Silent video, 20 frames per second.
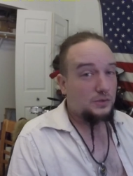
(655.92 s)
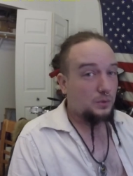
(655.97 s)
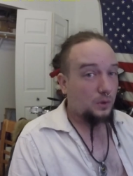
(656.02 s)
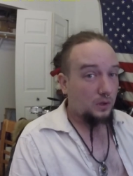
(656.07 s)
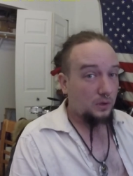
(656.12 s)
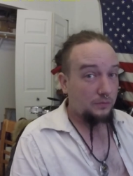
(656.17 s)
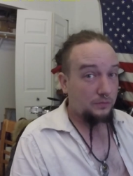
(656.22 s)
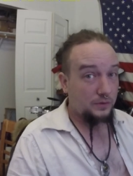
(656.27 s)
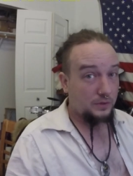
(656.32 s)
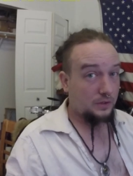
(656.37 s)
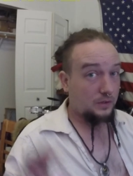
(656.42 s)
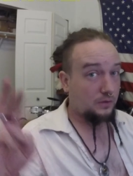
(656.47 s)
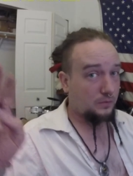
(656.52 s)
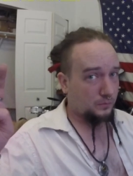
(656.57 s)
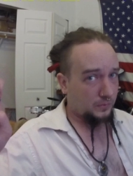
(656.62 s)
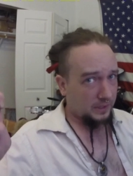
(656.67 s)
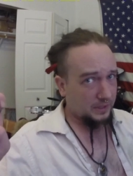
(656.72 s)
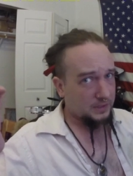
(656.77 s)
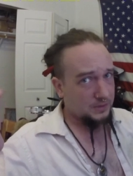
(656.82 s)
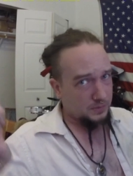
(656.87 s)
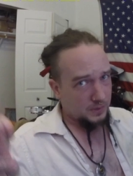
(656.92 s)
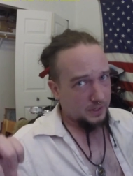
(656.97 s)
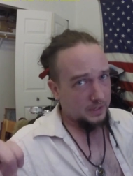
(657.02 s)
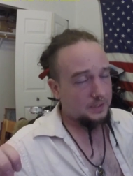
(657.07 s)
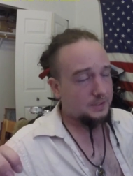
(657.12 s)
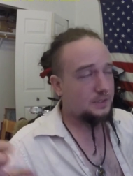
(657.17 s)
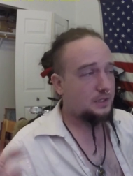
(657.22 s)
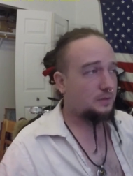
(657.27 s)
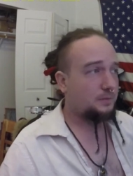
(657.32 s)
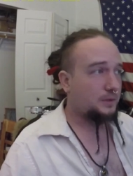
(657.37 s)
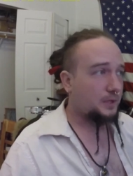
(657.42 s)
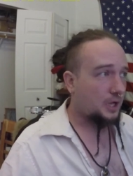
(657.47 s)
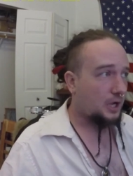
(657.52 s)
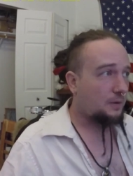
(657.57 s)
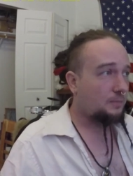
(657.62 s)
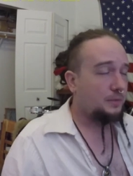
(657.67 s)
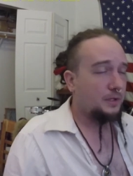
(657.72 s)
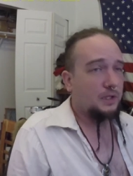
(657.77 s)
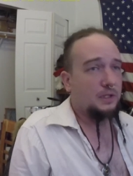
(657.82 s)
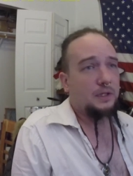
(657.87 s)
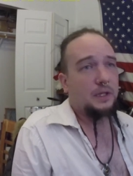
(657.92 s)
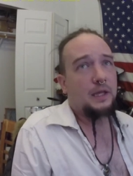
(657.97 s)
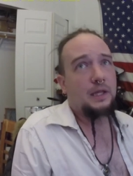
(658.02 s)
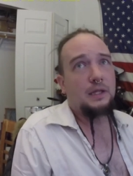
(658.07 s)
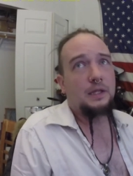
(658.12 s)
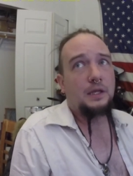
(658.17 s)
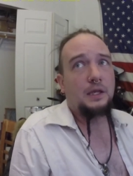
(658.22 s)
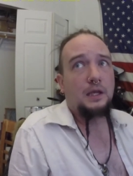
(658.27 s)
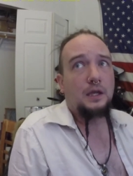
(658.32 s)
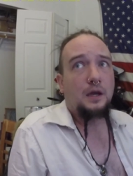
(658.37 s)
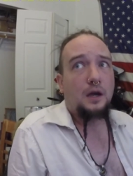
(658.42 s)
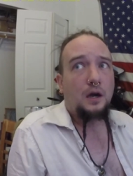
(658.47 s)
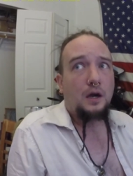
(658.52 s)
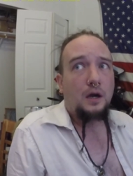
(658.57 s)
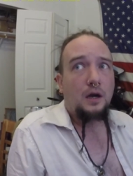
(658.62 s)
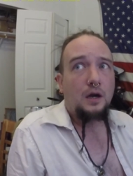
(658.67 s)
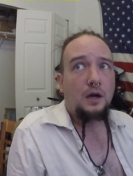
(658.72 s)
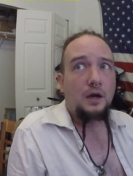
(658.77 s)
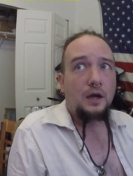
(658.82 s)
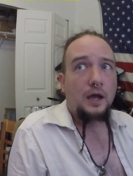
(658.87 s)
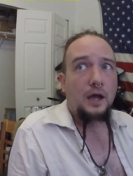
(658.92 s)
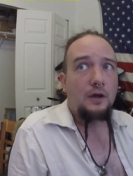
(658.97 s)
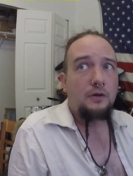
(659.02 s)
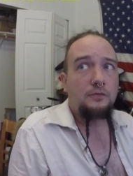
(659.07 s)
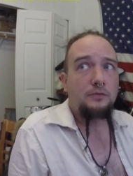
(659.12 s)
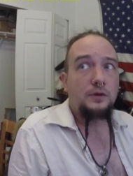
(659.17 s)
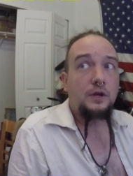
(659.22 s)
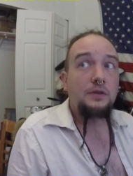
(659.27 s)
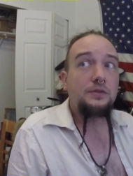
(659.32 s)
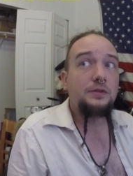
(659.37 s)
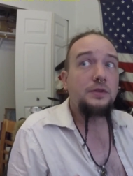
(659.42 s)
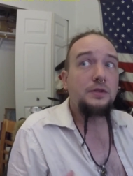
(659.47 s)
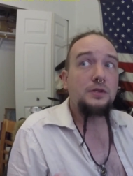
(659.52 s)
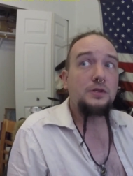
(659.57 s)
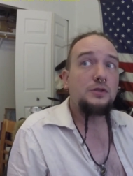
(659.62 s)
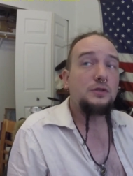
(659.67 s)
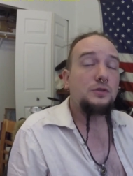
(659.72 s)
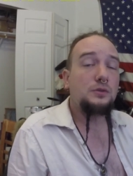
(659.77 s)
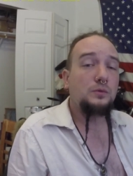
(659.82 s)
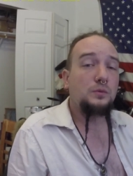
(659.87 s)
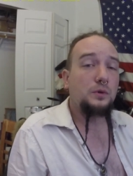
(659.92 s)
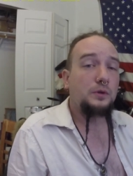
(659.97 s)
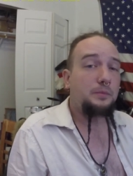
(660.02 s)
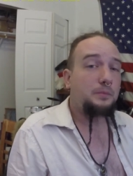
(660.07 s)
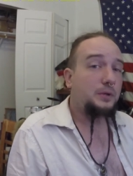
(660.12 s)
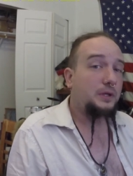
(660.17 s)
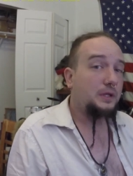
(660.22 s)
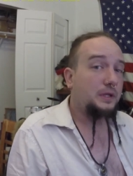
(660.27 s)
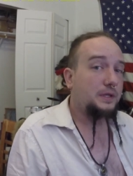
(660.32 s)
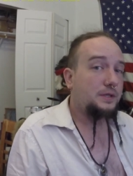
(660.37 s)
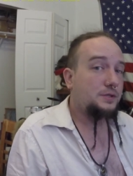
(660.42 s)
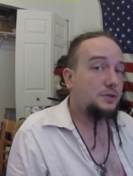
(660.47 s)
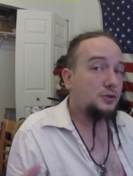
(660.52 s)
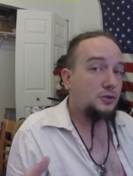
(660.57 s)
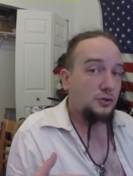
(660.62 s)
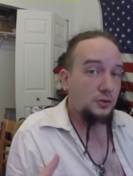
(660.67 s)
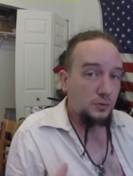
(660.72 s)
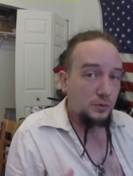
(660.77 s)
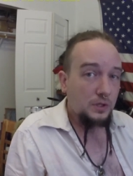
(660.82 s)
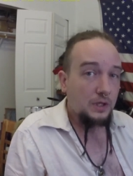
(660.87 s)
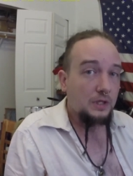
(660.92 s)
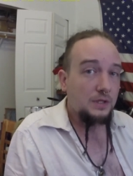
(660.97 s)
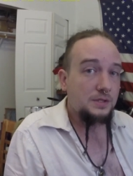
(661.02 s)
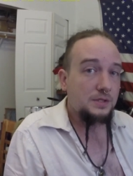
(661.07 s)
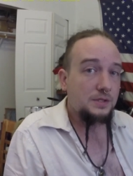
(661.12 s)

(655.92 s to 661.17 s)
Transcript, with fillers: So all of the race riots that have been happening lately have nothing to do with police shooting